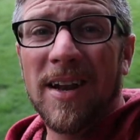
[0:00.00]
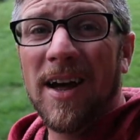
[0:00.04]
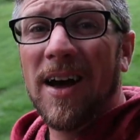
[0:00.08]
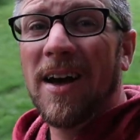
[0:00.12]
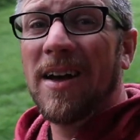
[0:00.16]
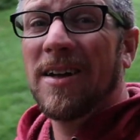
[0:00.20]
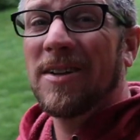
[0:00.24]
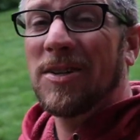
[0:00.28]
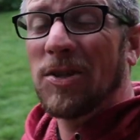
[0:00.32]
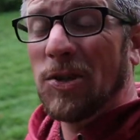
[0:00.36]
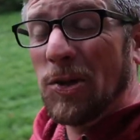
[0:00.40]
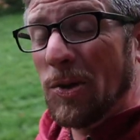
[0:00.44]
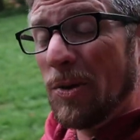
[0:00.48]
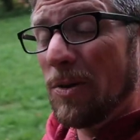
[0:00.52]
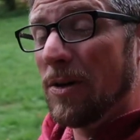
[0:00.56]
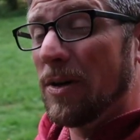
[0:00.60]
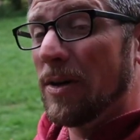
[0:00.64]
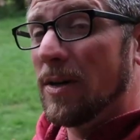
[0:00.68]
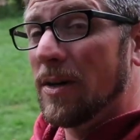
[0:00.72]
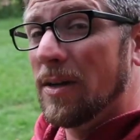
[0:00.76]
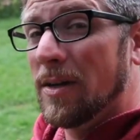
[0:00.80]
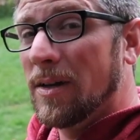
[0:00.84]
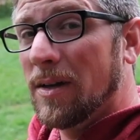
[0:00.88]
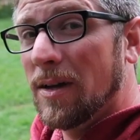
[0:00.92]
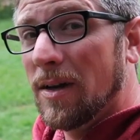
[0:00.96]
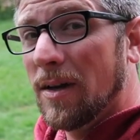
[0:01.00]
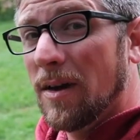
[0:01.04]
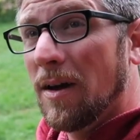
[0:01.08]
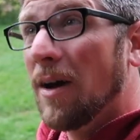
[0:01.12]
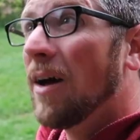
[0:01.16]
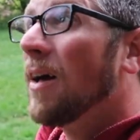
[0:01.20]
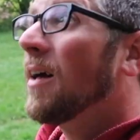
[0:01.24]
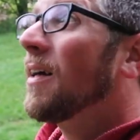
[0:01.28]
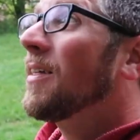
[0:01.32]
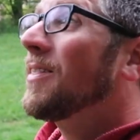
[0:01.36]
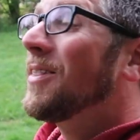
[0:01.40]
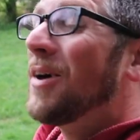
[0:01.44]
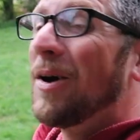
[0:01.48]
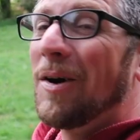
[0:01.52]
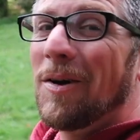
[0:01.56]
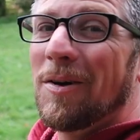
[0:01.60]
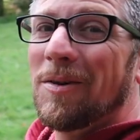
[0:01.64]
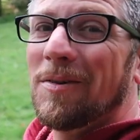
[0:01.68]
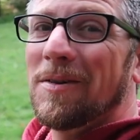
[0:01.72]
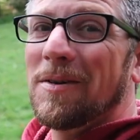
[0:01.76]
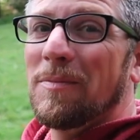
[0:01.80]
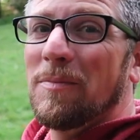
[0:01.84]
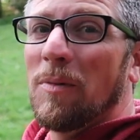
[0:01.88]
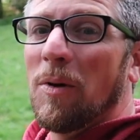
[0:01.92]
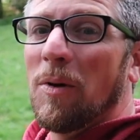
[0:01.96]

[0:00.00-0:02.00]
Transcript: and I enjoy early